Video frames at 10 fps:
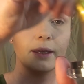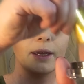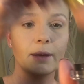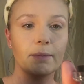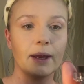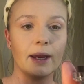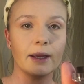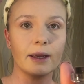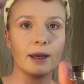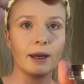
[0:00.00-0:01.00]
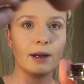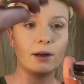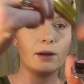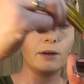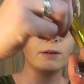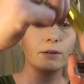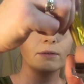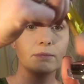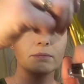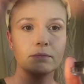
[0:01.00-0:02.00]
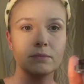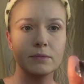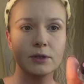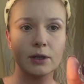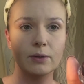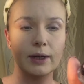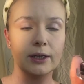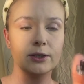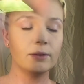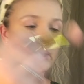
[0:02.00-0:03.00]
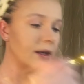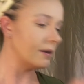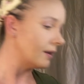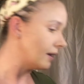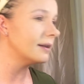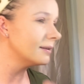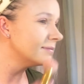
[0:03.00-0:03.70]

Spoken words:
kickback at all, so I do like that.